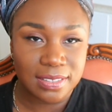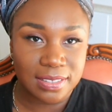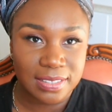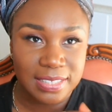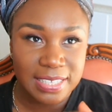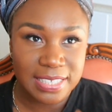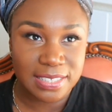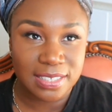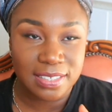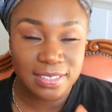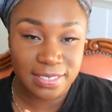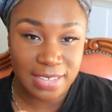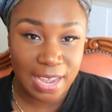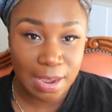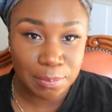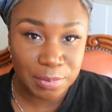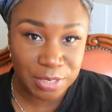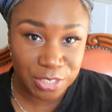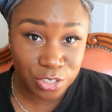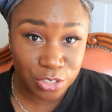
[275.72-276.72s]
There's a
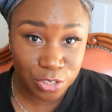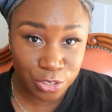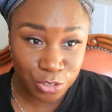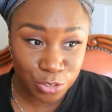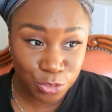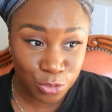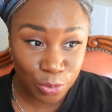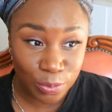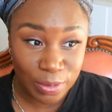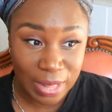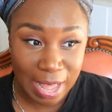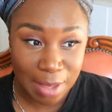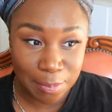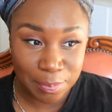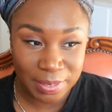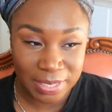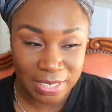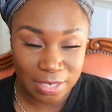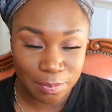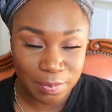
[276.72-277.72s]
damage control
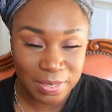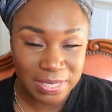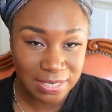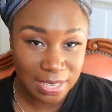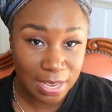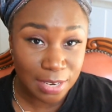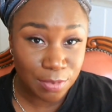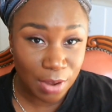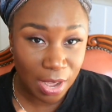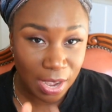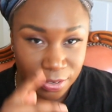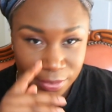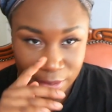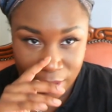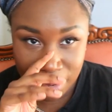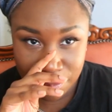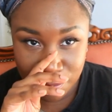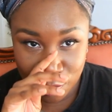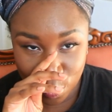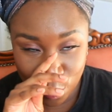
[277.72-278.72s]
happening, because
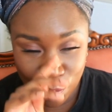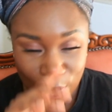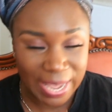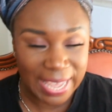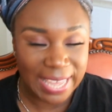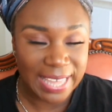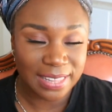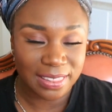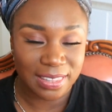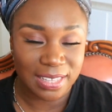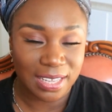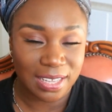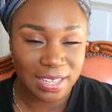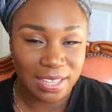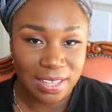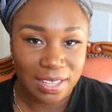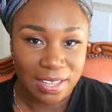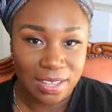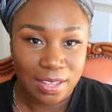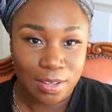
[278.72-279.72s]
I'm aware that
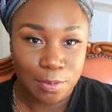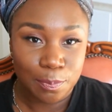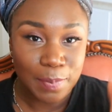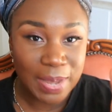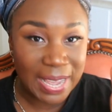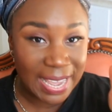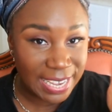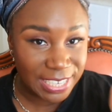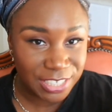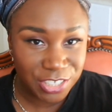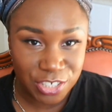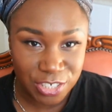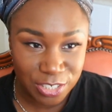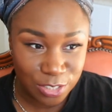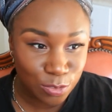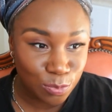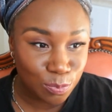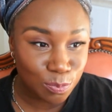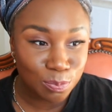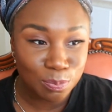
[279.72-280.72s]
my
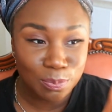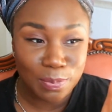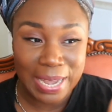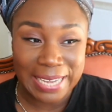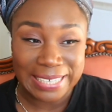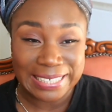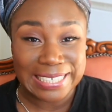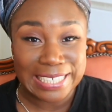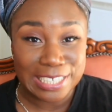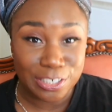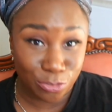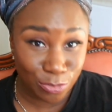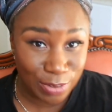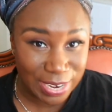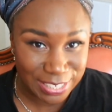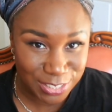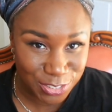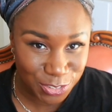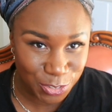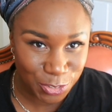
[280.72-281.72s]
edges might need
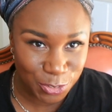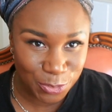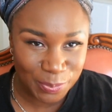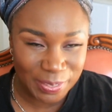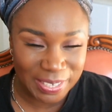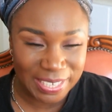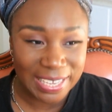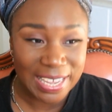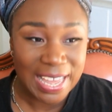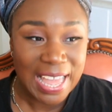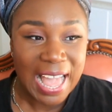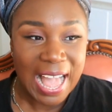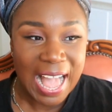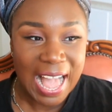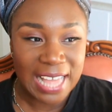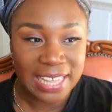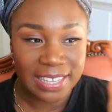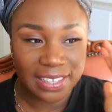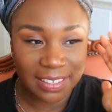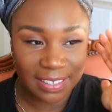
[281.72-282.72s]
rescuing,
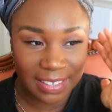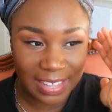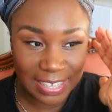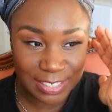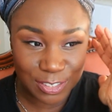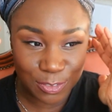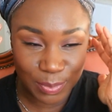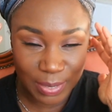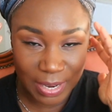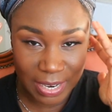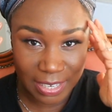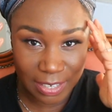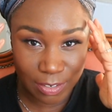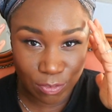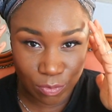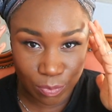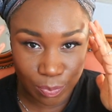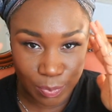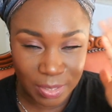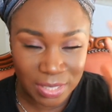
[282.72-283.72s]
and that's when I
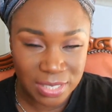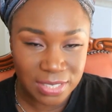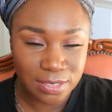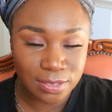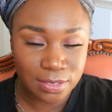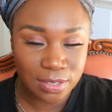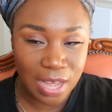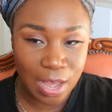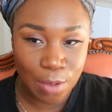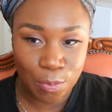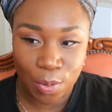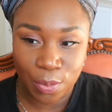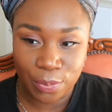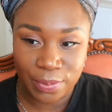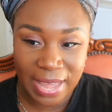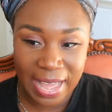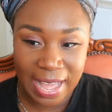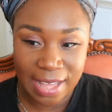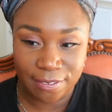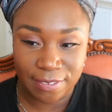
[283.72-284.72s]
can, because I
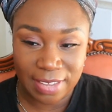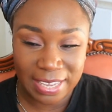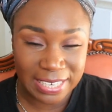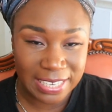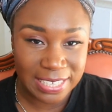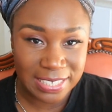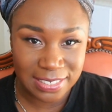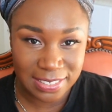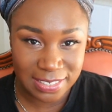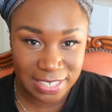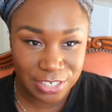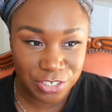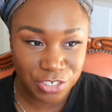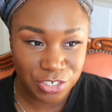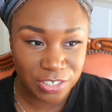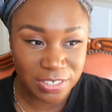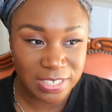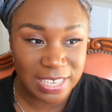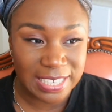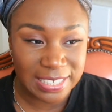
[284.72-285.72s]
won't have any
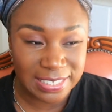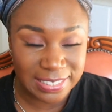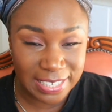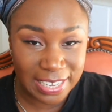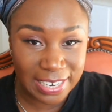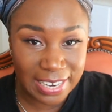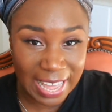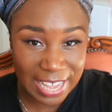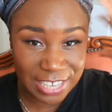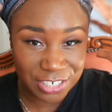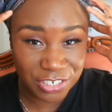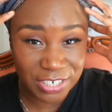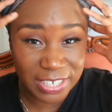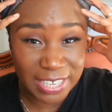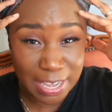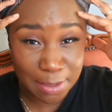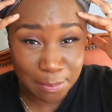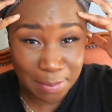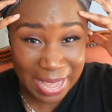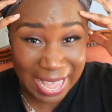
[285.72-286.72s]
extensions, I can then actually
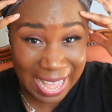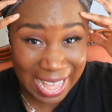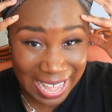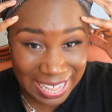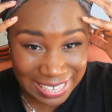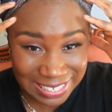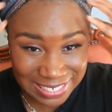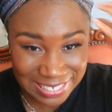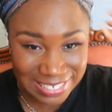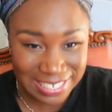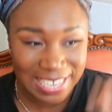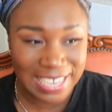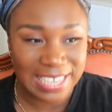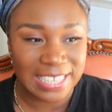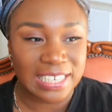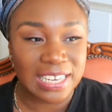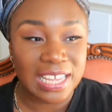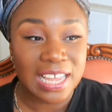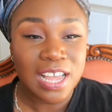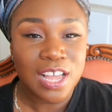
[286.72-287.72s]
get my hands
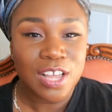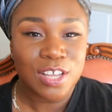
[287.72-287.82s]
in.